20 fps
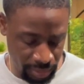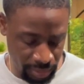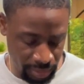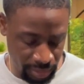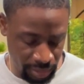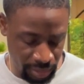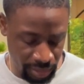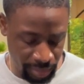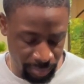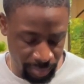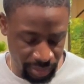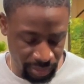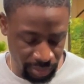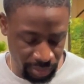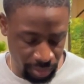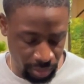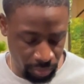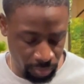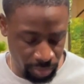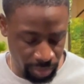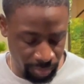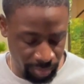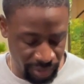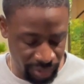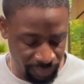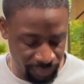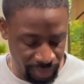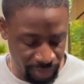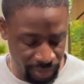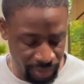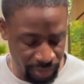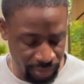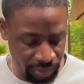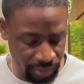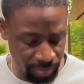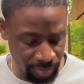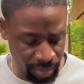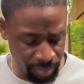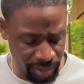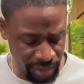commented on one of my videos, or
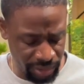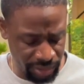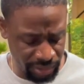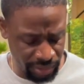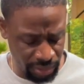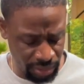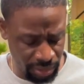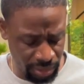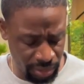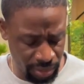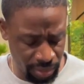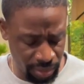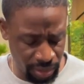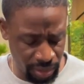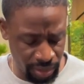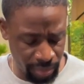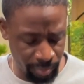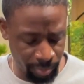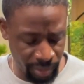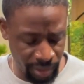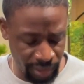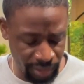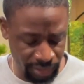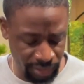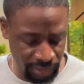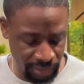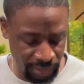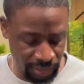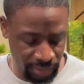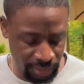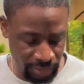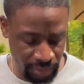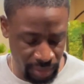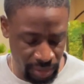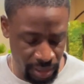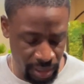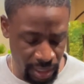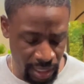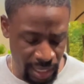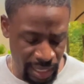maybe I saw her unboxing
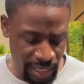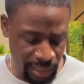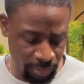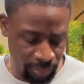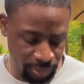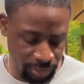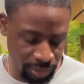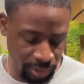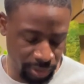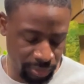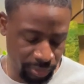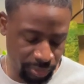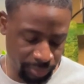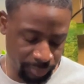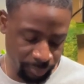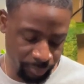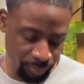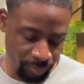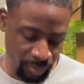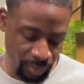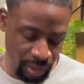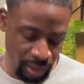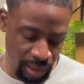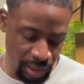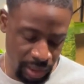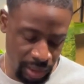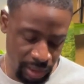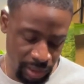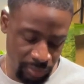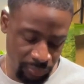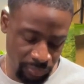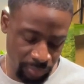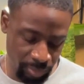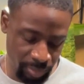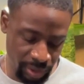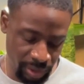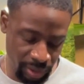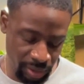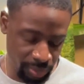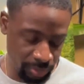Equigenera, and then from
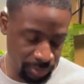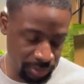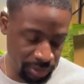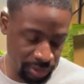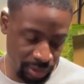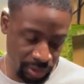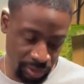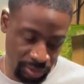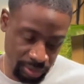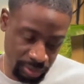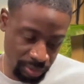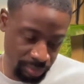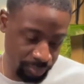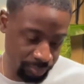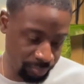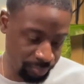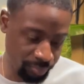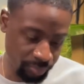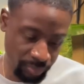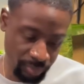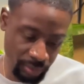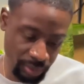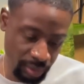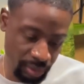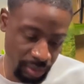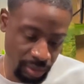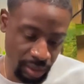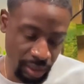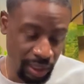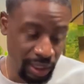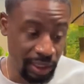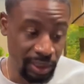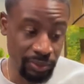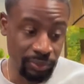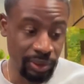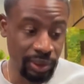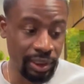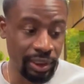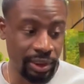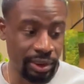there we just, it
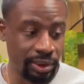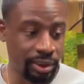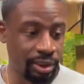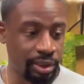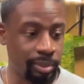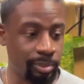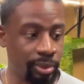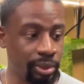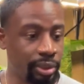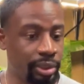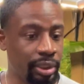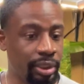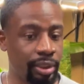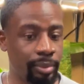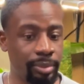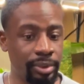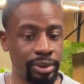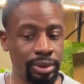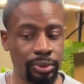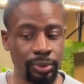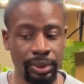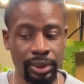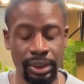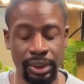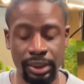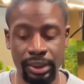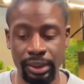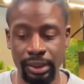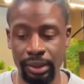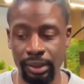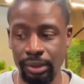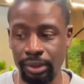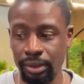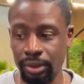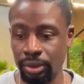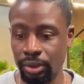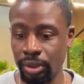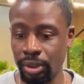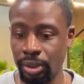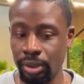really is a community between,
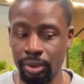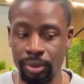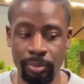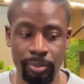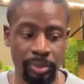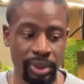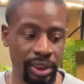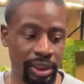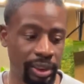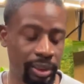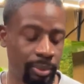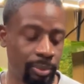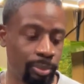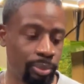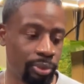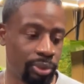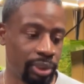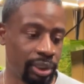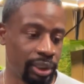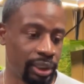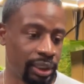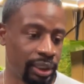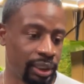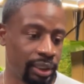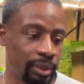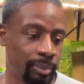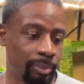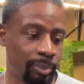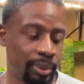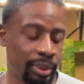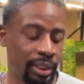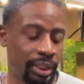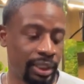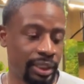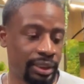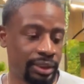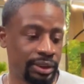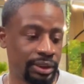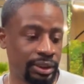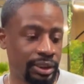you know, me, Bree, the
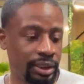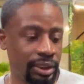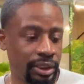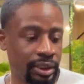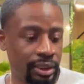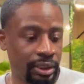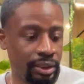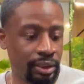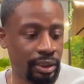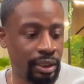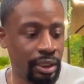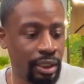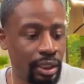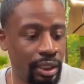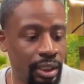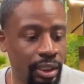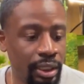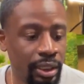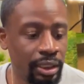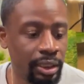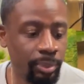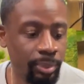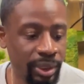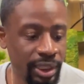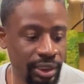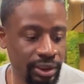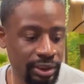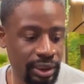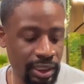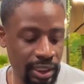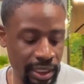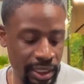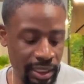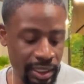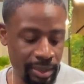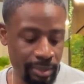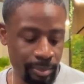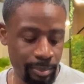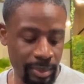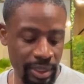planted
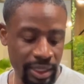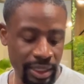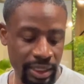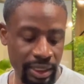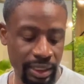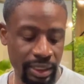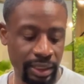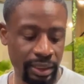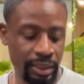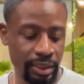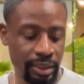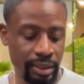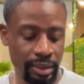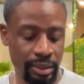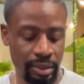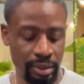eye, Mike,